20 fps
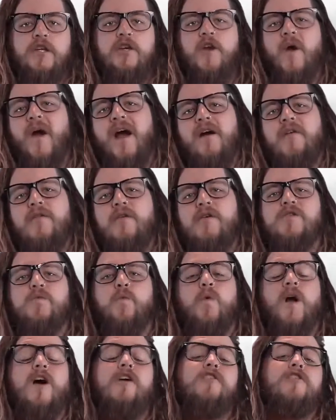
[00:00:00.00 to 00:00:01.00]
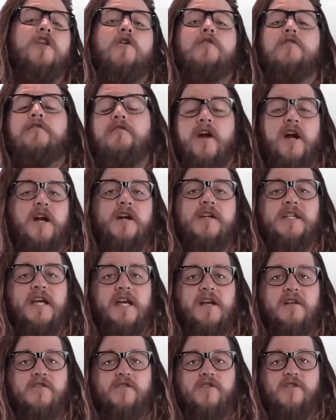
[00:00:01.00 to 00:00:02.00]
You know how in those well-known fairy
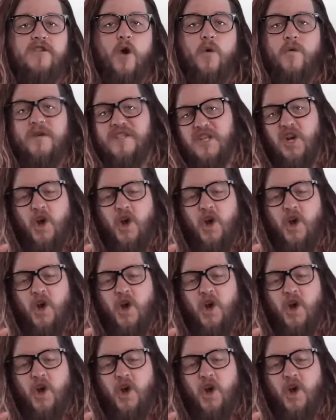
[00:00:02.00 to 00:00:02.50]
tales there's always